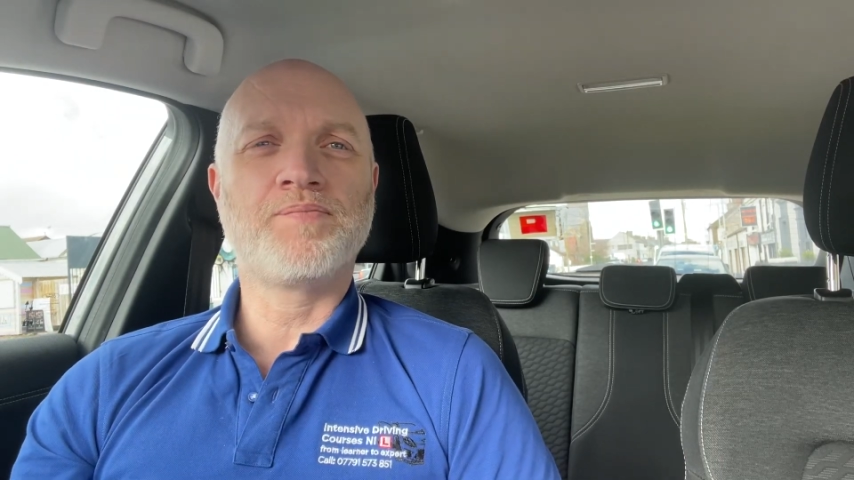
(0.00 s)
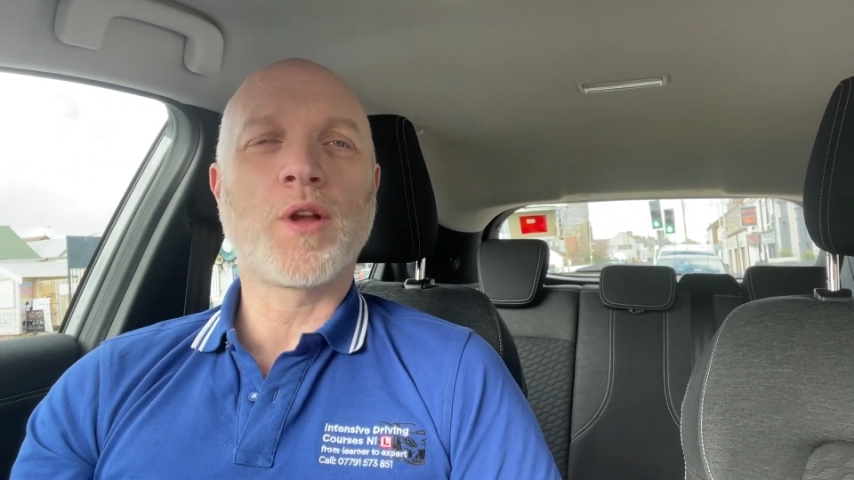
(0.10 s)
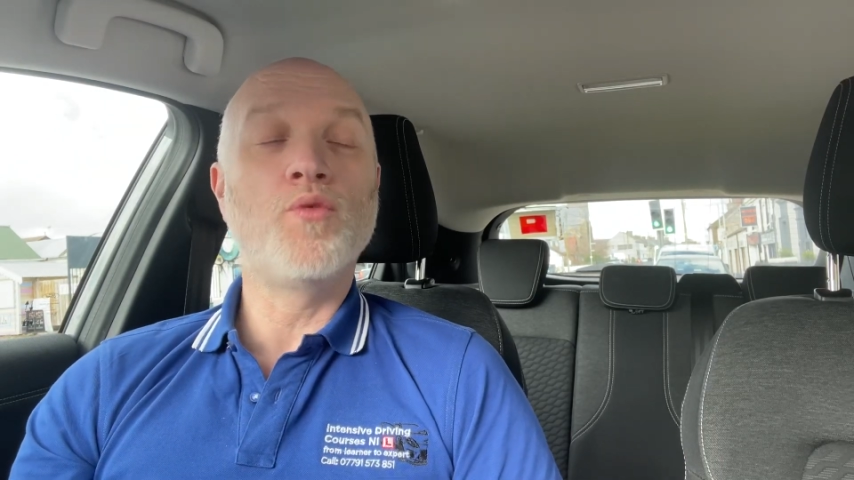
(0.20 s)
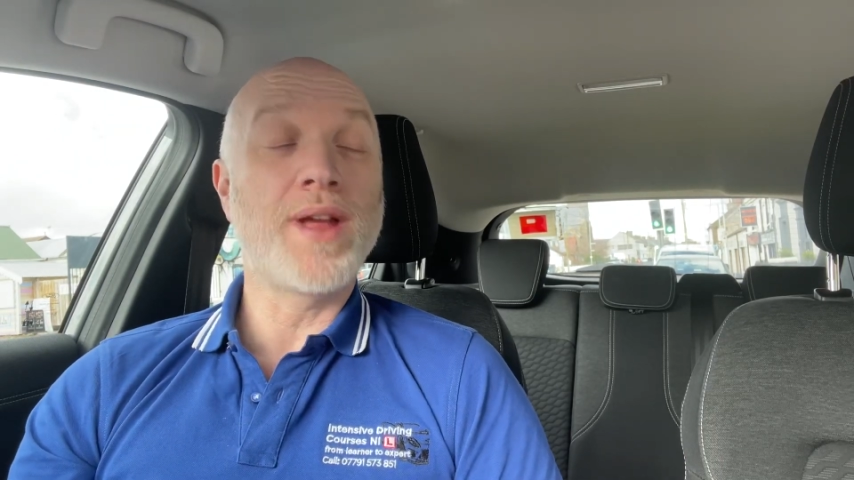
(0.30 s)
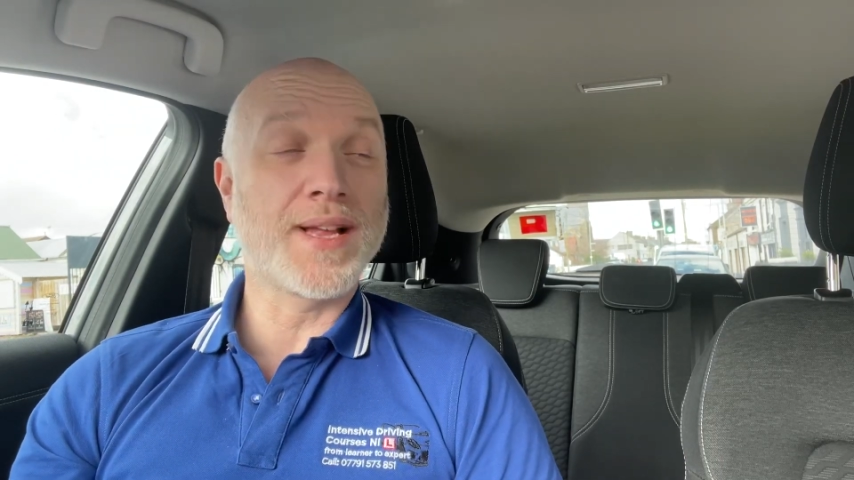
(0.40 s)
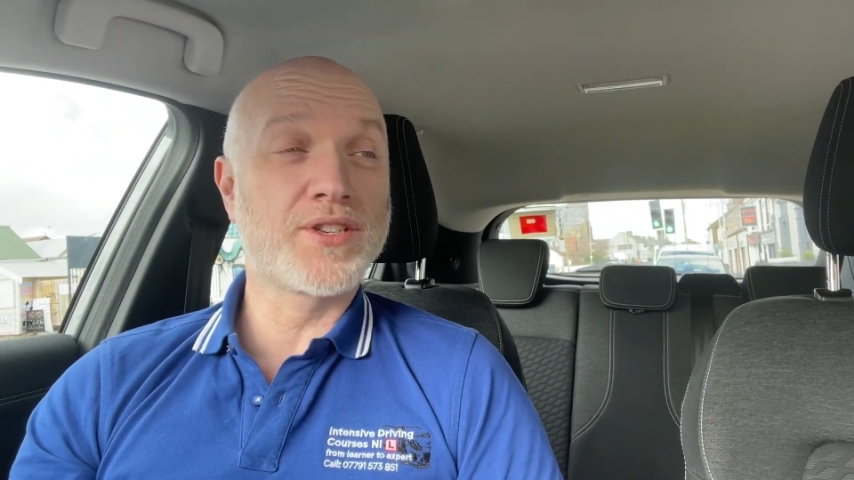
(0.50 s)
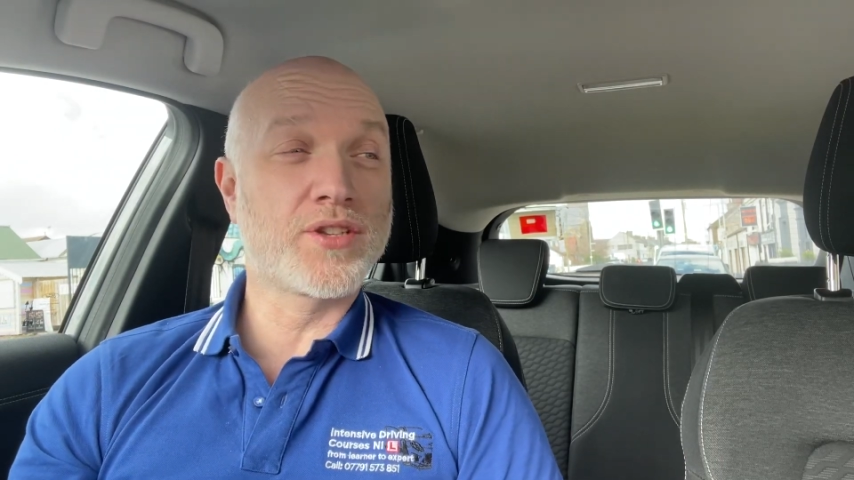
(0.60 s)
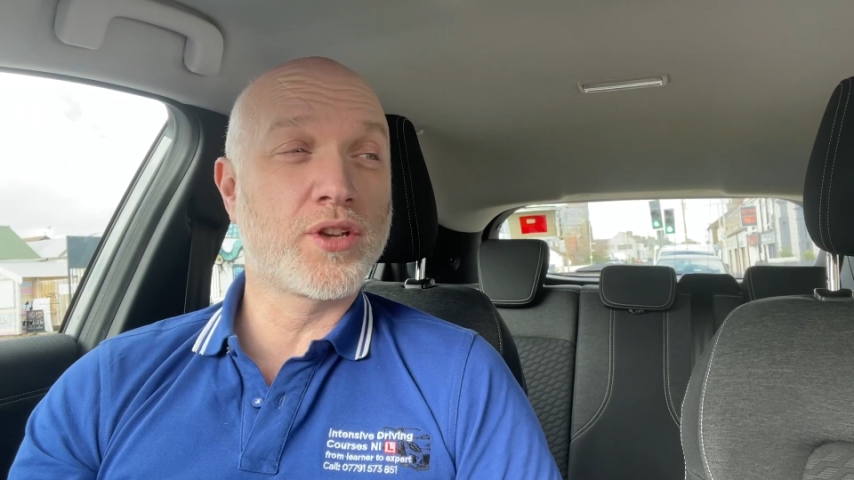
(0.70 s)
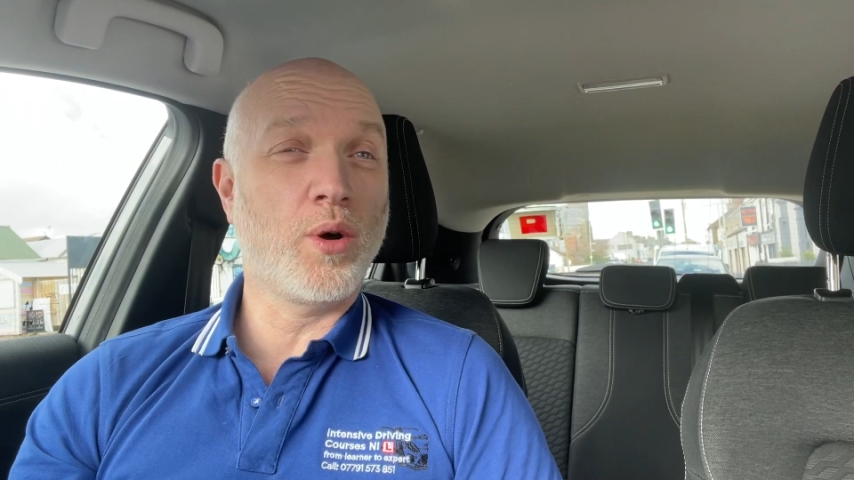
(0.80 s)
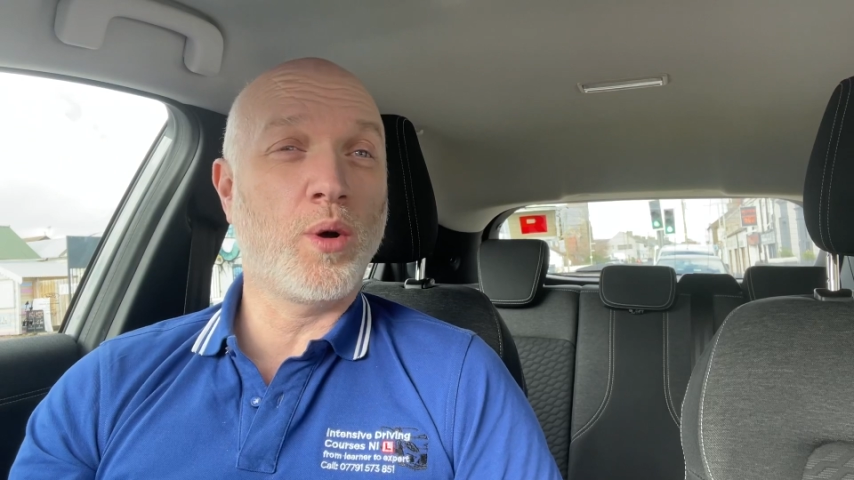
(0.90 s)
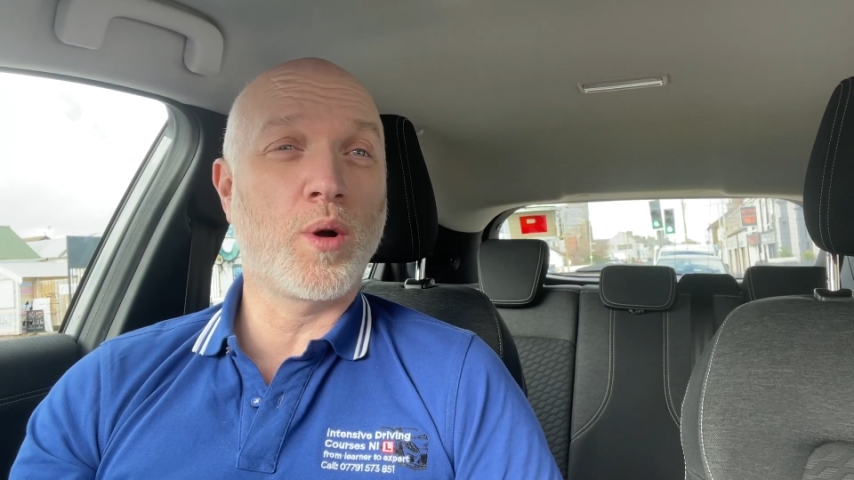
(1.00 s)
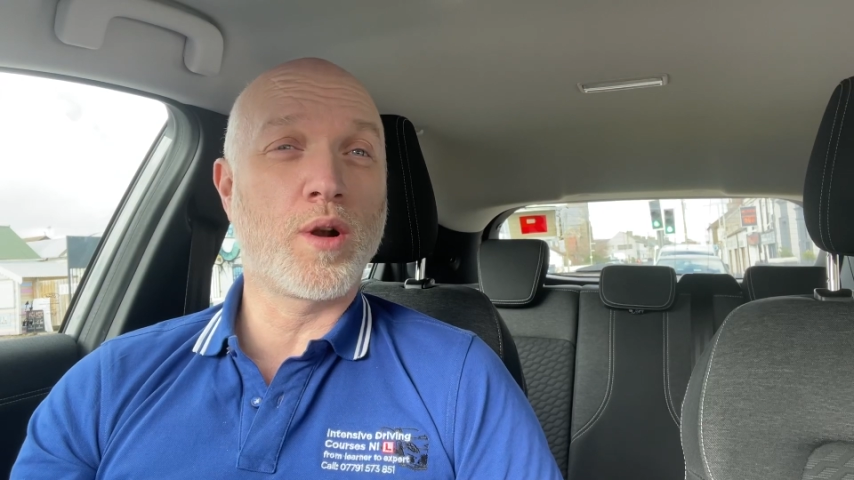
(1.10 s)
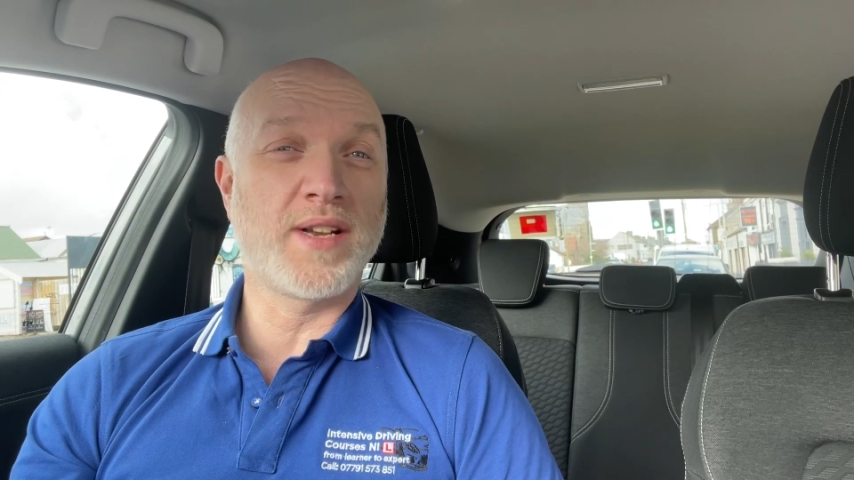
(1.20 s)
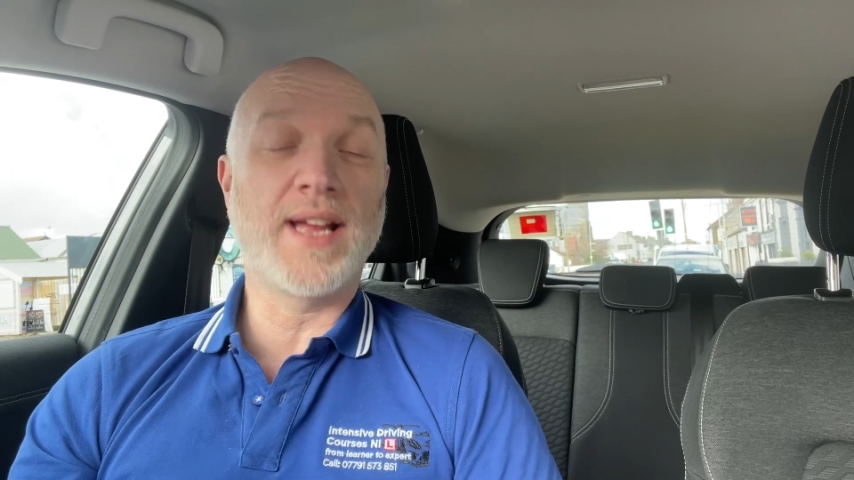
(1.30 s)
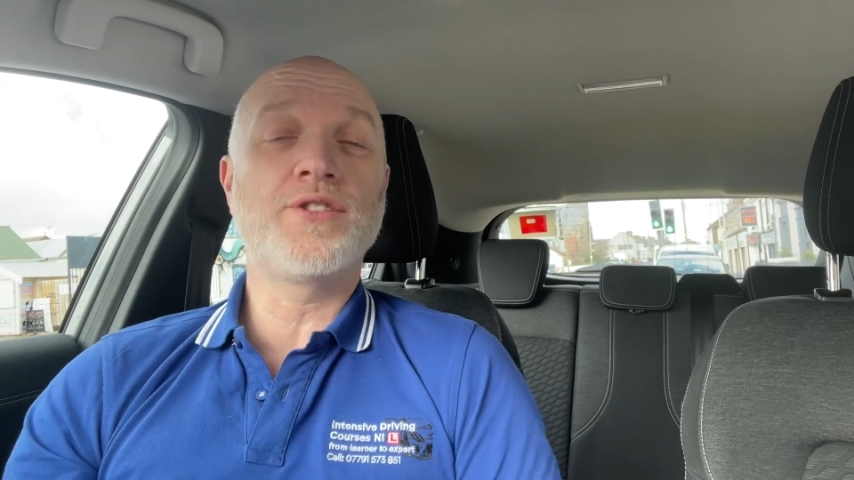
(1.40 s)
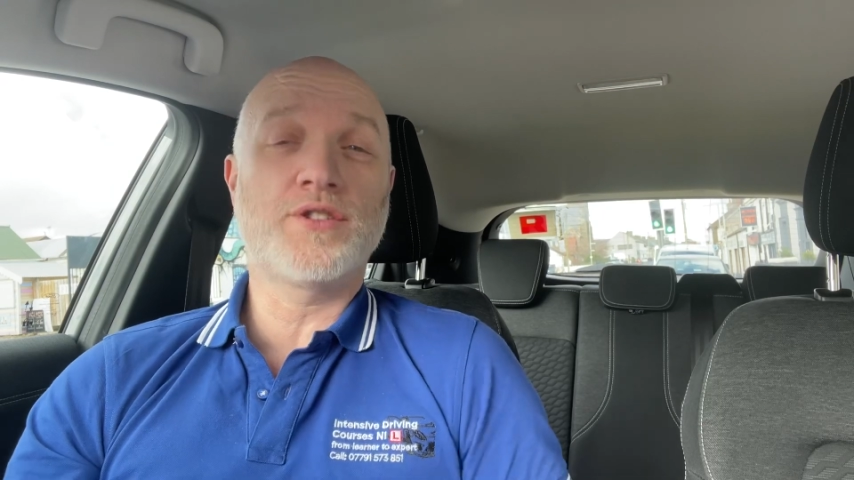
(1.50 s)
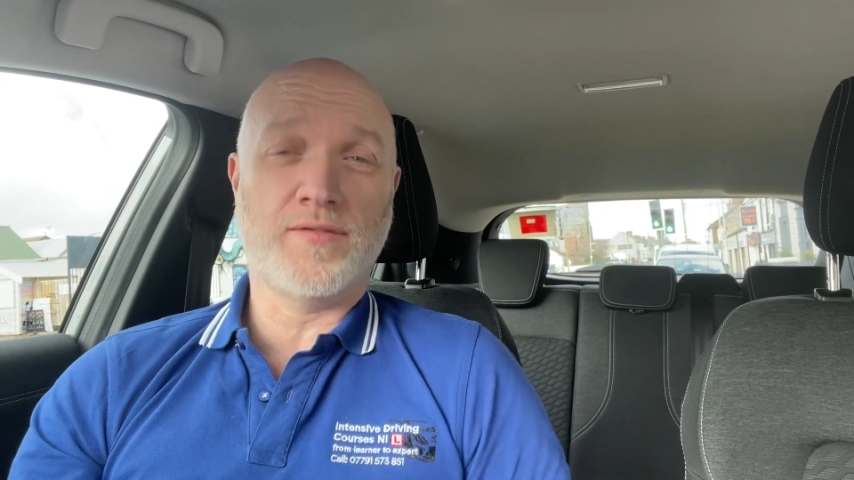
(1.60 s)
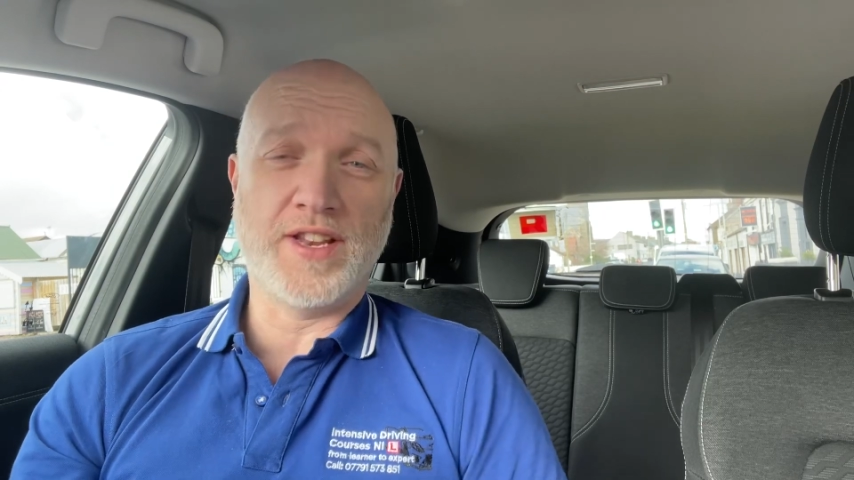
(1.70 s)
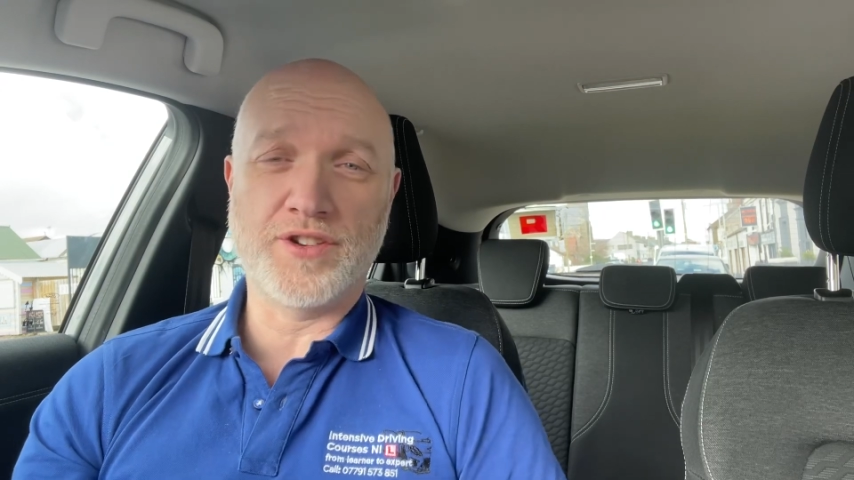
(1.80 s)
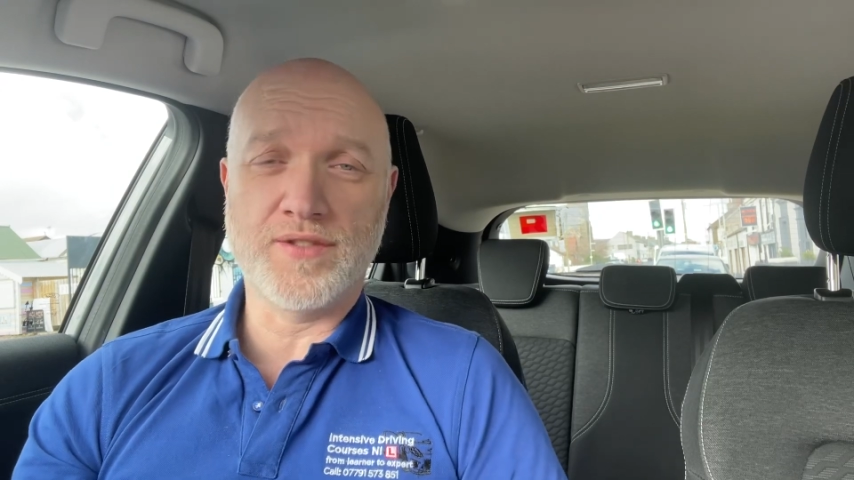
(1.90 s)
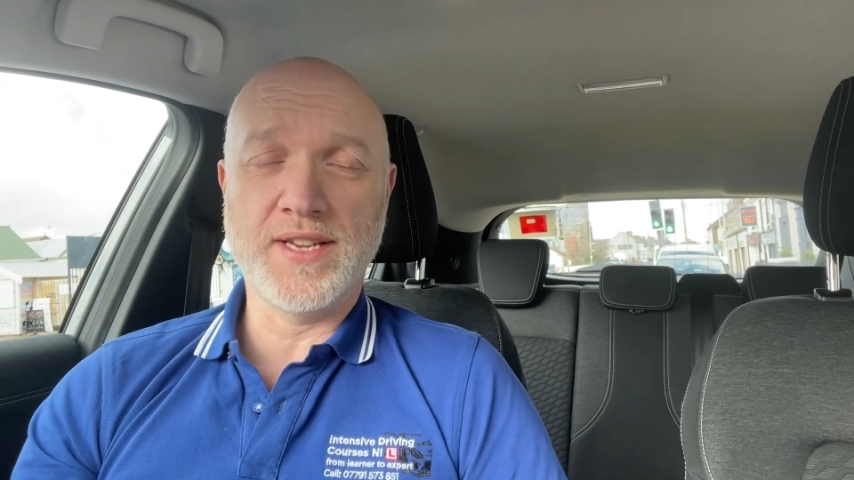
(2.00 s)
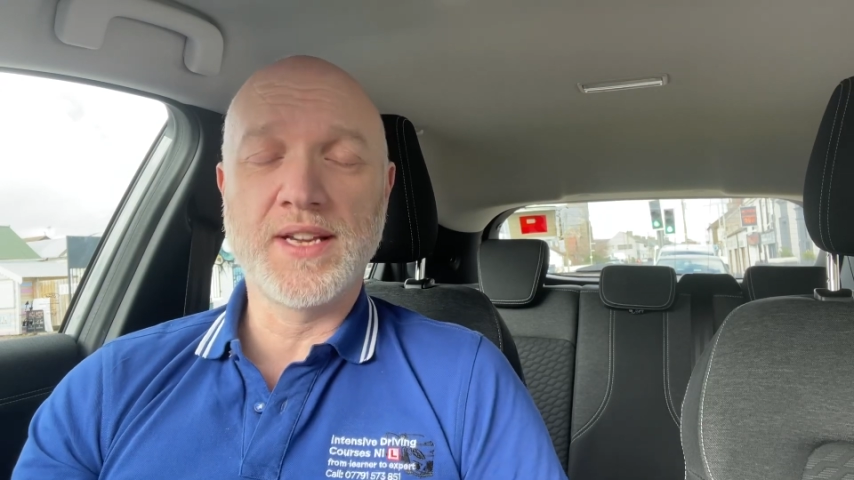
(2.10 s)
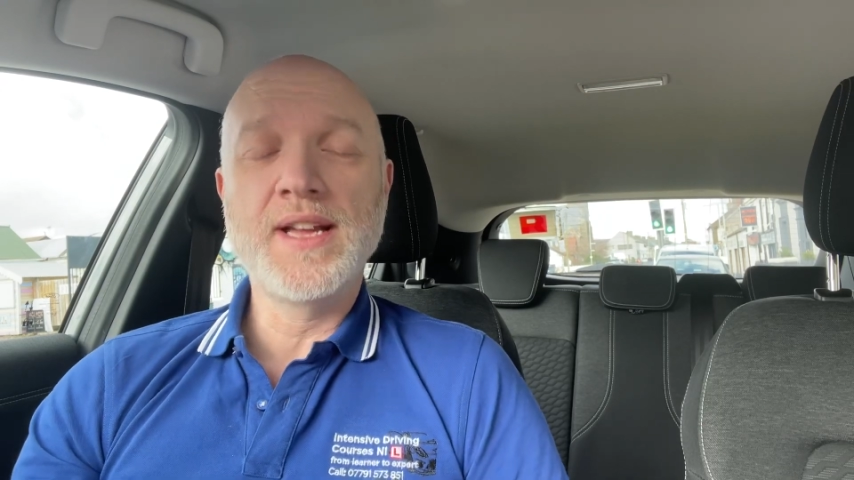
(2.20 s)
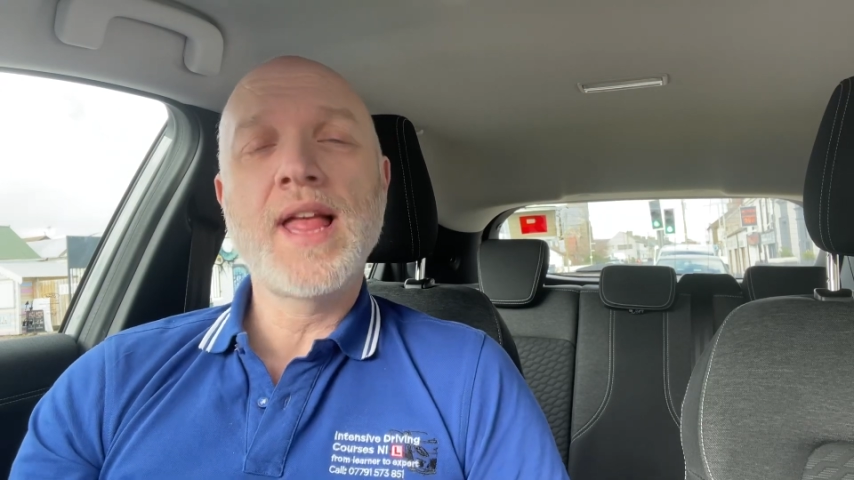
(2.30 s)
rates or dangers of injuries.